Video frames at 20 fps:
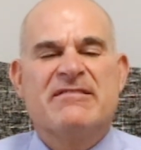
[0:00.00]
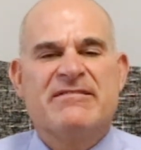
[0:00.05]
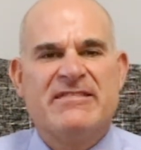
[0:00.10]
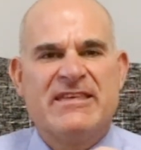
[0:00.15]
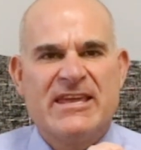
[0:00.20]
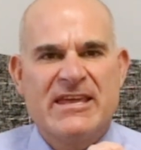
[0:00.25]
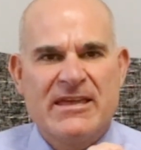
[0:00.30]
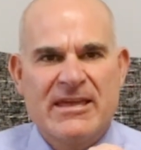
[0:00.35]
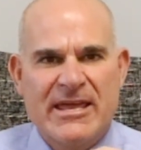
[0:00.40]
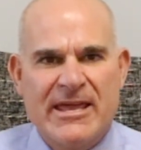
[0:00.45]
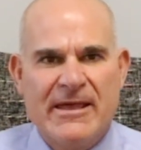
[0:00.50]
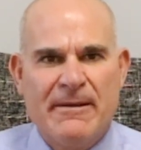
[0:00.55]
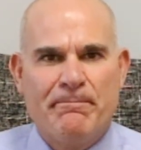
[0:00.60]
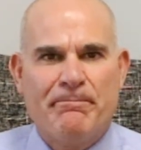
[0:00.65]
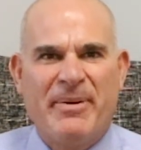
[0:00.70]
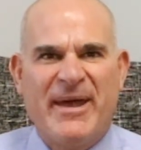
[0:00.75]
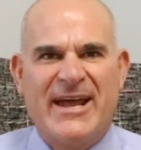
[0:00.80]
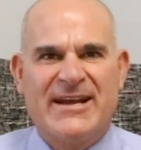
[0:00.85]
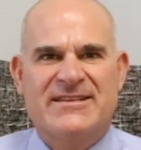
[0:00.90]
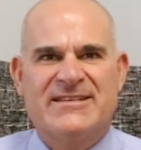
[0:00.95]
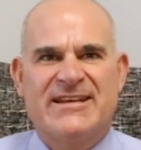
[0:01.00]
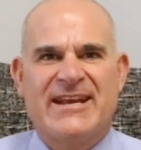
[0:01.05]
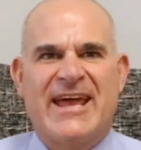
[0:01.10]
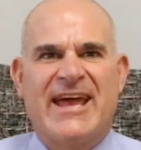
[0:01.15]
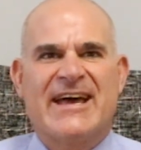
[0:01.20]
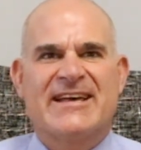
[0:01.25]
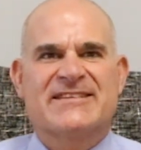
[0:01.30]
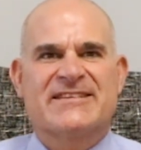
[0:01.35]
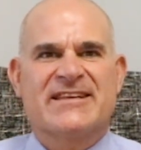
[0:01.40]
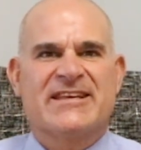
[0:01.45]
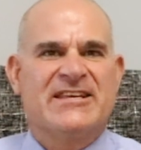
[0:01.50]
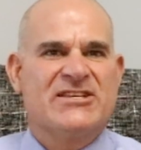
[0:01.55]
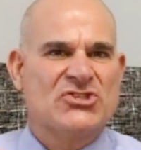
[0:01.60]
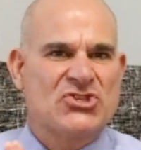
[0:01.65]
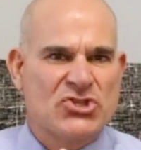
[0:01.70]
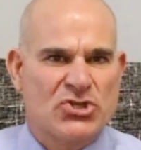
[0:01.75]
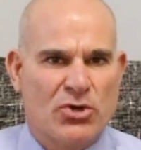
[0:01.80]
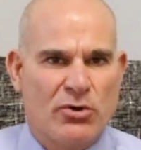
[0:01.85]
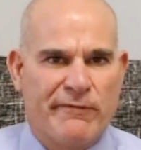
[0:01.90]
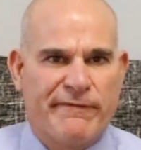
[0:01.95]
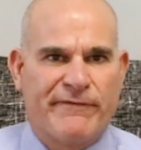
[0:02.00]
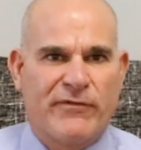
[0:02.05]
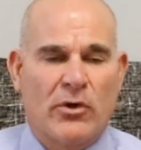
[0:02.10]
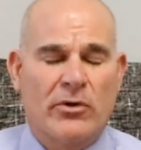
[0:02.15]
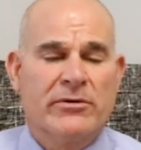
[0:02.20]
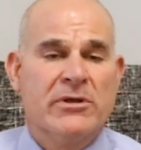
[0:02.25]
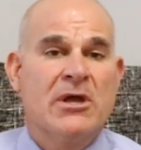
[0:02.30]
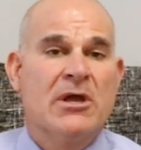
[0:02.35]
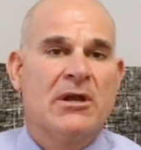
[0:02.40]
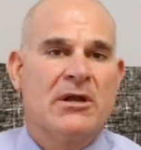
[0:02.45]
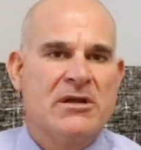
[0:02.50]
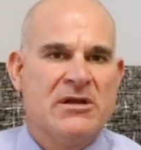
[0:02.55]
The impact it has is twofold.